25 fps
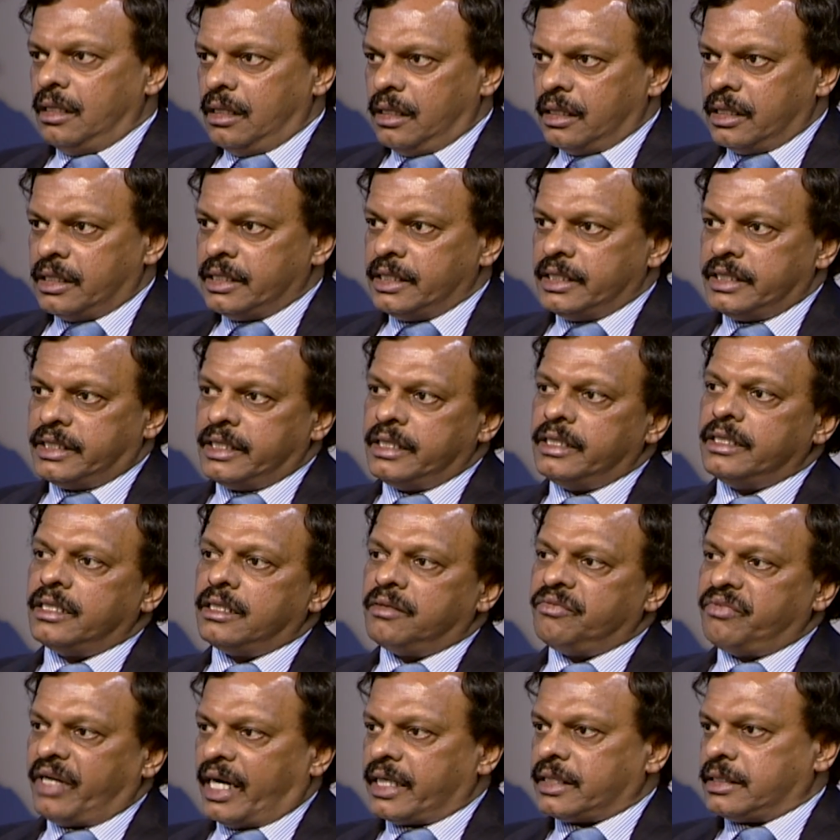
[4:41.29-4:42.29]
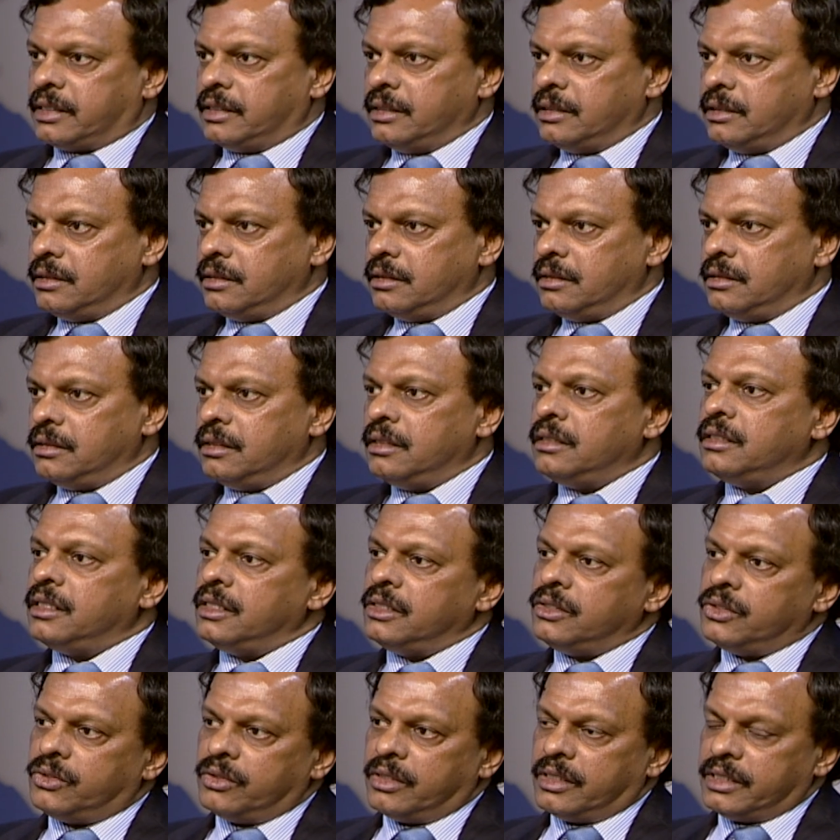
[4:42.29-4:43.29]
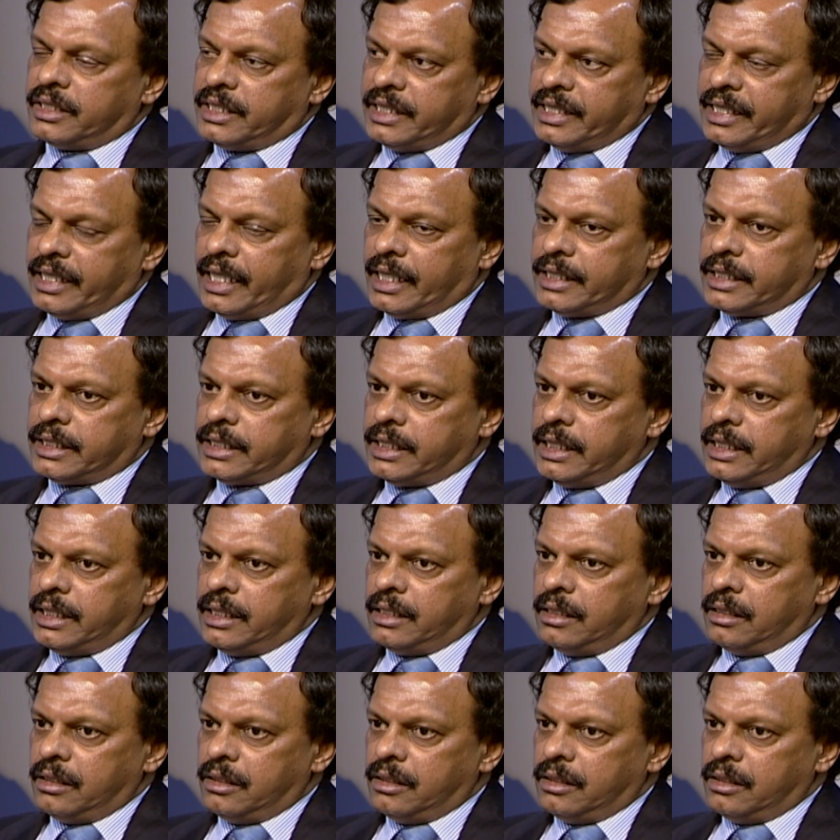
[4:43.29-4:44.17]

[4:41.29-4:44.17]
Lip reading: considered factor in the insurance industry.